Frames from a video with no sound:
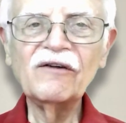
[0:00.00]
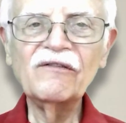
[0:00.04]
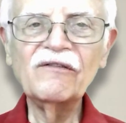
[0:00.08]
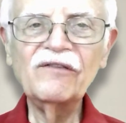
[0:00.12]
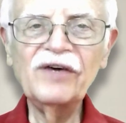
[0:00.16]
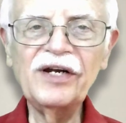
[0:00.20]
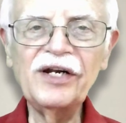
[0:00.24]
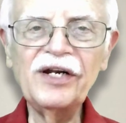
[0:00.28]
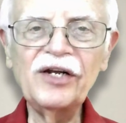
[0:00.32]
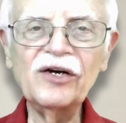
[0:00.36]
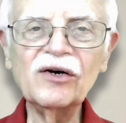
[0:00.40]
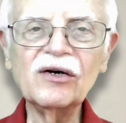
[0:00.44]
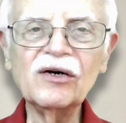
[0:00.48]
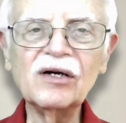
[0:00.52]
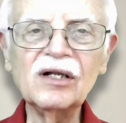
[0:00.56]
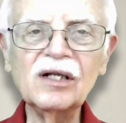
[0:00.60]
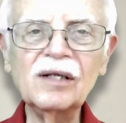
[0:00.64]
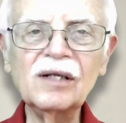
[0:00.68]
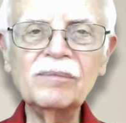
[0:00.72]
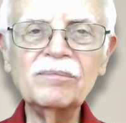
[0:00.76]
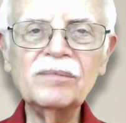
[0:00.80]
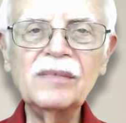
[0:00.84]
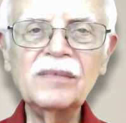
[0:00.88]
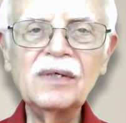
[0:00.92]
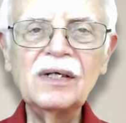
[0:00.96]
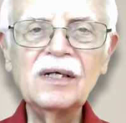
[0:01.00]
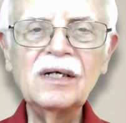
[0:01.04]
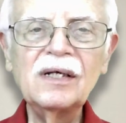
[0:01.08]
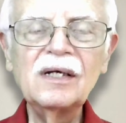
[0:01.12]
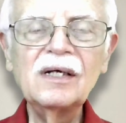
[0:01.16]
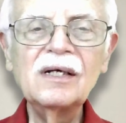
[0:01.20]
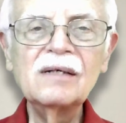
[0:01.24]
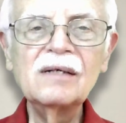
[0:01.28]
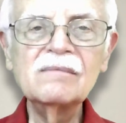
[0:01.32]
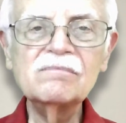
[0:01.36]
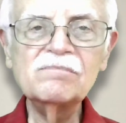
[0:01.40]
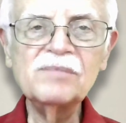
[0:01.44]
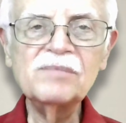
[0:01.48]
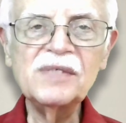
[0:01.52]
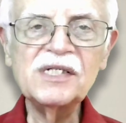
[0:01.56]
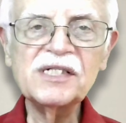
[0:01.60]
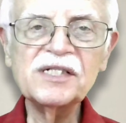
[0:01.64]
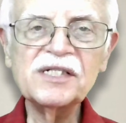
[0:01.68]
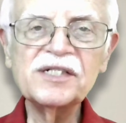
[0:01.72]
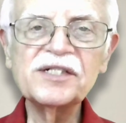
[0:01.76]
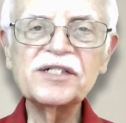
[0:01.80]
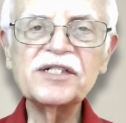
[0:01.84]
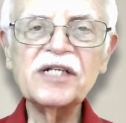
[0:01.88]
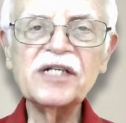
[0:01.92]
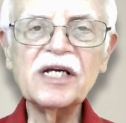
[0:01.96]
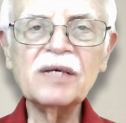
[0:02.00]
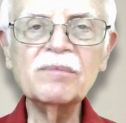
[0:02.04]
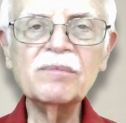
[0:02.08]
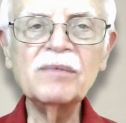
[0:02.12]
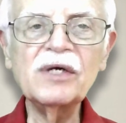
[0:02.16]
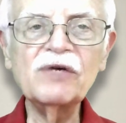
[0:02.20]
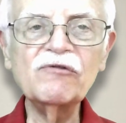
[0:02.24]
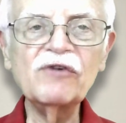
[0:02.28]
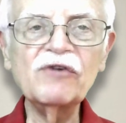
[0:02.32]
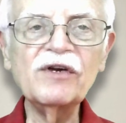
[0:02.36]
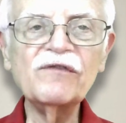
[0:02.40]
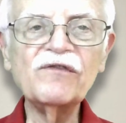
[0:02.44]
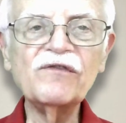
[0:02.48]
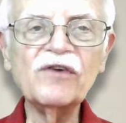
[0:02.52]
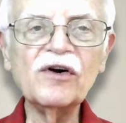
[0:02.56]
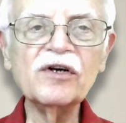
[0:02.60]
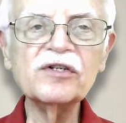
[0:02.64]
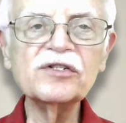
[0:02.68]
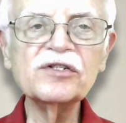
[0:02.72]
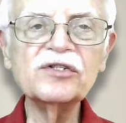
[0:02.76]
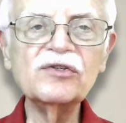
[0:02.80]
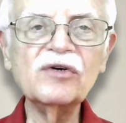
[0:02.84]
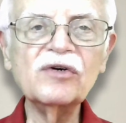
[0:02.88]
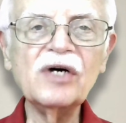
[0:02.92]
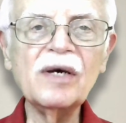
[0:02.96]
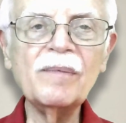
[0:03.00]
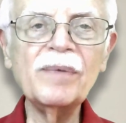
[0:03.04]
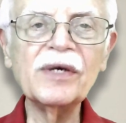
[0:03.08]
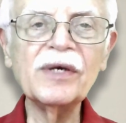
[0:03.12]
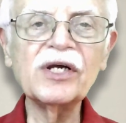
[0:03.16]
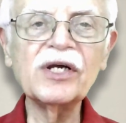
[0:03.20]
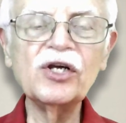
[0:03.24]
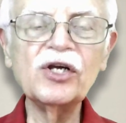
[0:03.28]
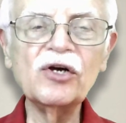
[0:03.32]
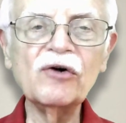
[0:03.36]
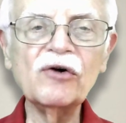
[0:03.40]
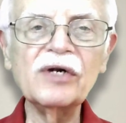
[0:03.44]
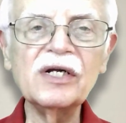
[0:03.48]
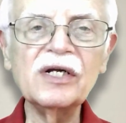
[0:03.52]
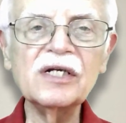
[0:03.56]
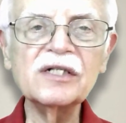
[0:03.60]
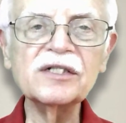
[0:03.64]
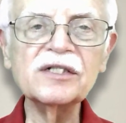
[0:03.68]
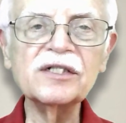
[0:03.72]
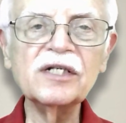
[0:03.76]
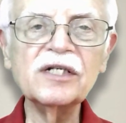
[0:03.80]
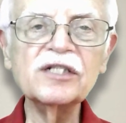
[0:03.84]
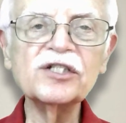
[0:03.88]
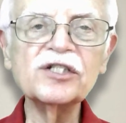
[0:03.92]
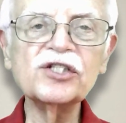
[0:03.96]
video clip, Ms. Sigmund refers to Epicureans and